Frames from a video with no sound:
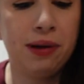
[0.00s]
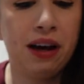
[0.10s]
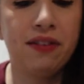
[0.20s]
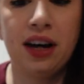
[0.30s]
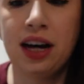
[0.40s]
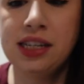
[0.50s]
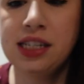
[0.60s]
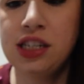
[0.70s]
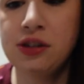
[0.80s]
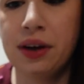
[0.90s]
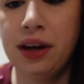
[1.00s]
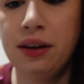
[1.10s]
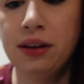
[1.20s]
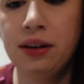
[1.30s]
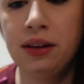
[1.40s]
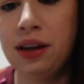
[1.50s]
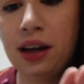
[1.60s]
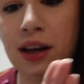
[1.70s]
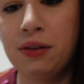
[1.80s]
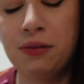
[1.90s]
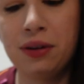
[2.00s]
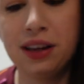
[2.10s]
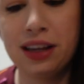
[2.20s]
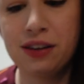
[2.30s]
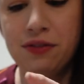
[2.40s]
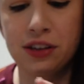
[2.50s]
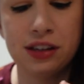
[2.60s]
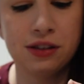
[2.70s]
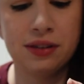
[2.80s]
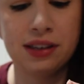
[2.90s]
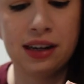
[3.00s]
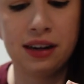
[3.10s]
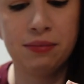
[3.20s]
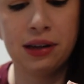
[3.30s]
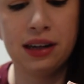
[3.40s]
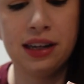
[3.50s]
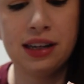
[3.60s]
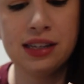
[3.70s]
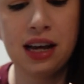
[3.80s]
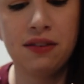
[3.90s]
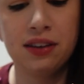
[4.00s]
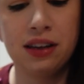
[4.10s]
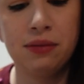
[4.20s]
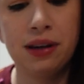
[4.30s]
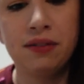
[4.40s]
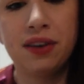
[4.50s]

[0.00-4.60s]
bit of a tint to it. I don't wanna like fully squeeze it out, but it does have a little bit